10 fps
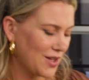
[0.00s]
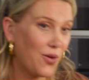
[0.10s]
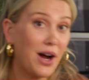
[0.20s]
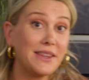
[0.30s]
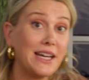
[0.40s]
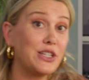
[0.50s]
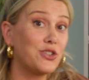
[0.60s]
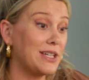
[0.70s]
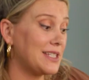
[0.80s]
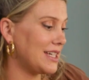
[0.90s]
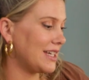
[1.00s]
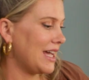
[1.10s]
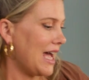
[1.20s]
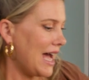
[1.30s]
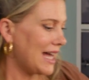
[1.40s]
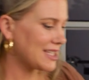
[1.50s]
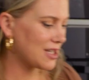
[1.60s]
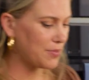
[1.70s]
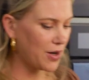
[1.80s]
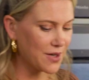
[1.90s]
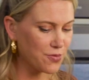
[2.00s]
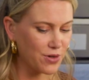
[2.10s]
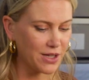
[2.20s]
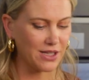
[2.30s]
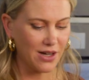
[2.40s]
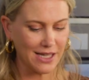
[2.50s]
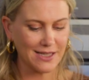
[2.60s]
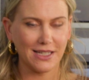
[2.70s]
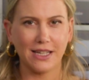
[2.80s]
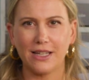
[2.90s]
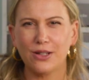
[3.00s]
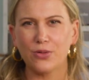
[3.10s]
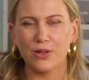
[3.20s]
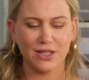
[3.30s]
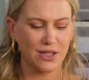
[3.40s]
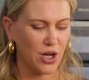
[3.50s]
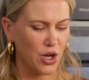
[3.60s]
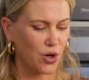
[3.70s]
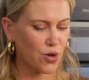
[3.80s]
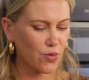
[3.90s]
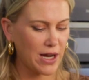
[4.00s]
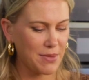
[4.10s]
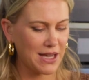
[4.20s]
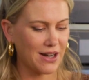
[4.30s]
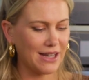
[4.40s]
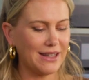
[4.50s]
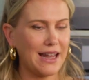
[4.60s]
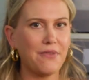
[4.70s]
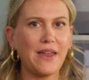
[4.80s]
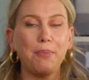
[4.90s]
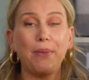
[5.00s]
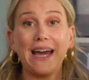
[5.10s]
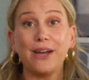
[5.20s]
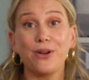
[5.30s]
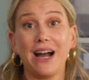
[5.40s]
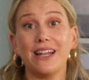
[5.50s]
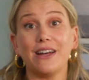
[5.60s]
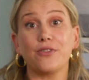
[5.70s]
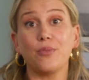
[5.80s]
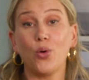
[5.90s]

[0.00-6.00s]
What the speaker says: All right, that dressing has combined really nicely. It looks creamy, and I love that pale colour from